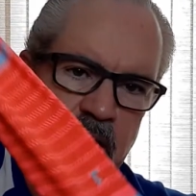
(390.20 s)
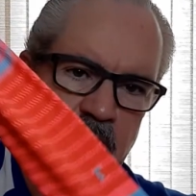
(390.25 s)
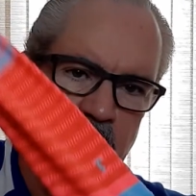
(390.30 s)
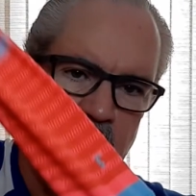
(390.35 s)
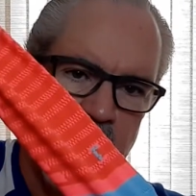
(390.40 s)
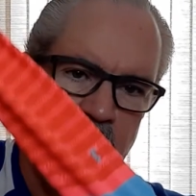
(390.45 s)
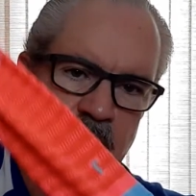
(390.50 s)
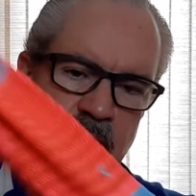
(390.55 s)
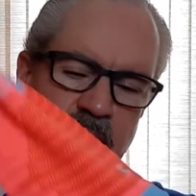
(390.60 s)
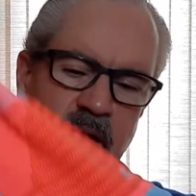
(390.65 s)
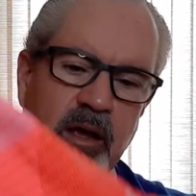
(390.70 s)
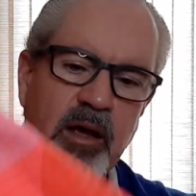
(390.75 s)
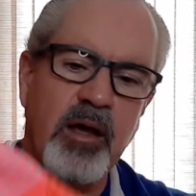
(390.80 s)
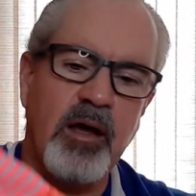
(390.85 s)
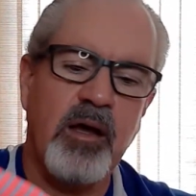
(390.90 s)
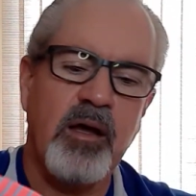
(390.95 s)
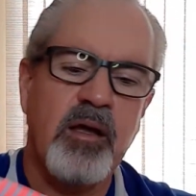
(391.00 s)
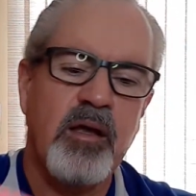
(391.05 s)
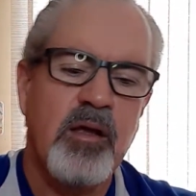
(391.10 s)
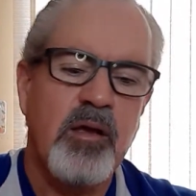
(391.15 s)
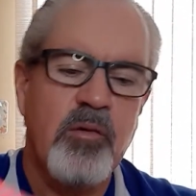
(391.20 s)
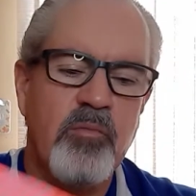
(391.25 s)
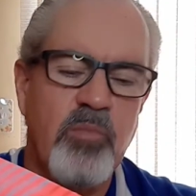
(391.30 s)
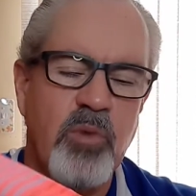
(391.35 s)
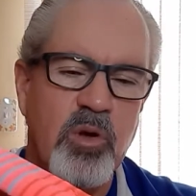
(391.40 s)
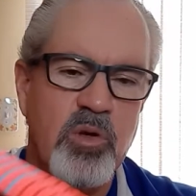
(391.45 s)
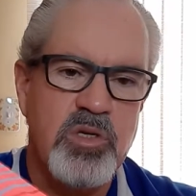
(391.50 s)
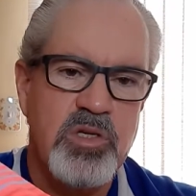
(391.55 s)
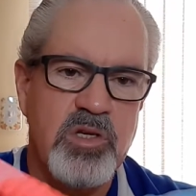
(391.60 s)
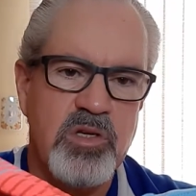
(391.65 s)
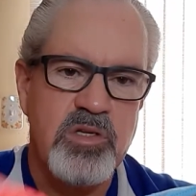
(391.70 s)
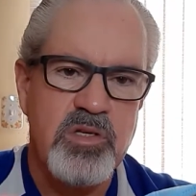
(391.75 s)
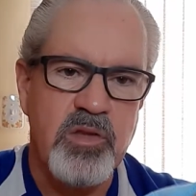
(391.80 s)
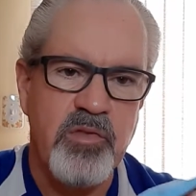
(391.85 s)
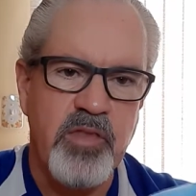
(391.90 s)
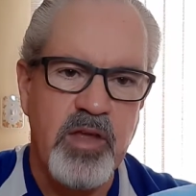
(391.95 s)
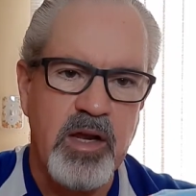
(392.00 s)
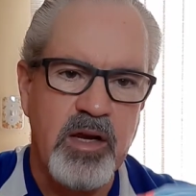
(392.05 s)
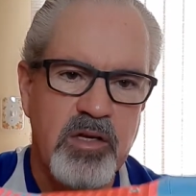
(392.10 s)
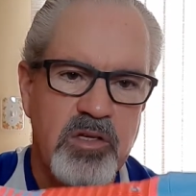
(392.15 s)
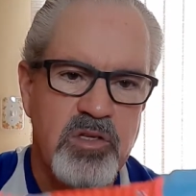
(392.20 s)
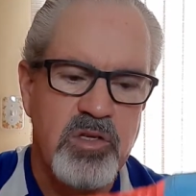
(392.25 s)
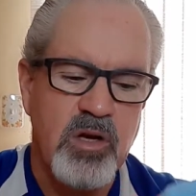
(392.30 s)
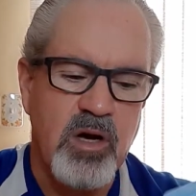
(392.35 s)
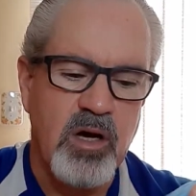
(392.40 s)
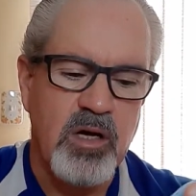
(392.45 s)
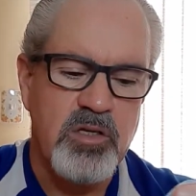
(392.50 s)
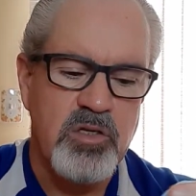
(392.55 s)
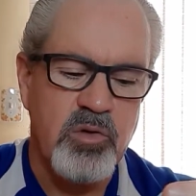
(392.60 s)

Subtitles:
and mostly synthetic sock.